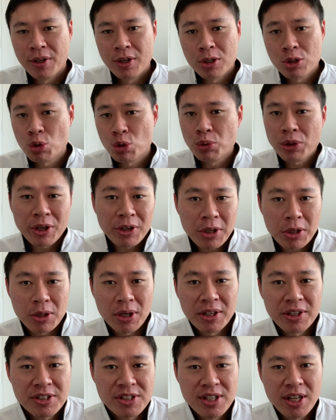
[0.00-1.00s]
So now that you
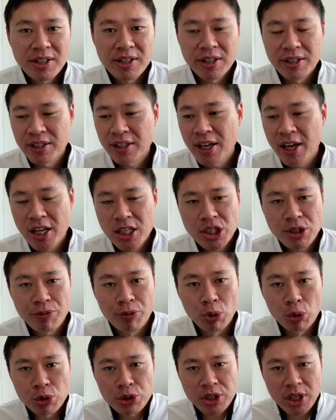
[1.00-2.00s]
understand that the cash
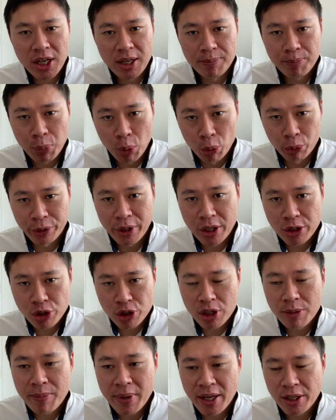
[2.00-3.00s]
flows can
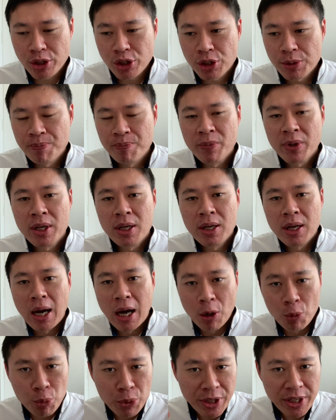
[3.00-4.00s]
potentially match,
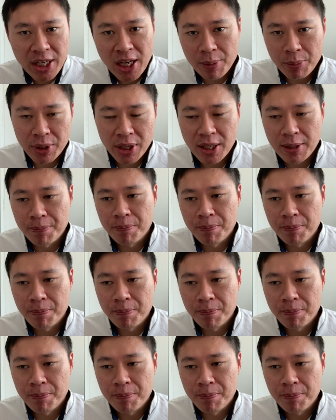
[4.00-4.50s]
I'll recap again.